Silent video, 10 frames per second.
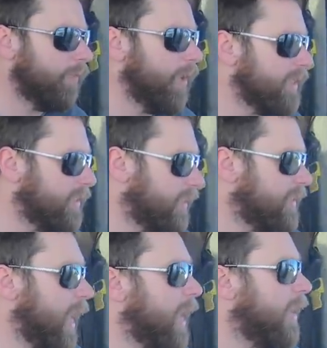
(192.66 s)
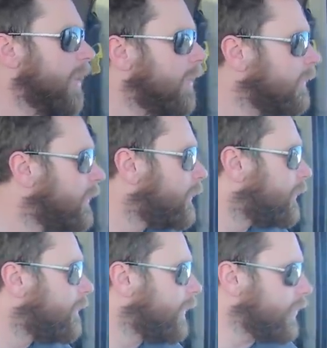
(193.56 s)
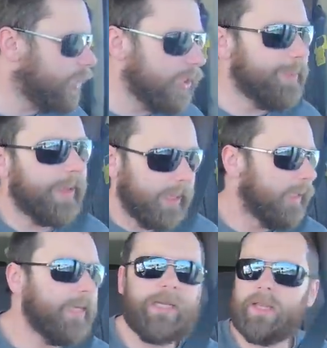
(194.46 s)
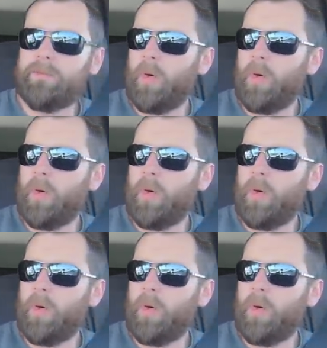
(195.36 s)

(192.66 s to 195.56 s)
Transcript: for the rest of the day. Feels good to be clean in the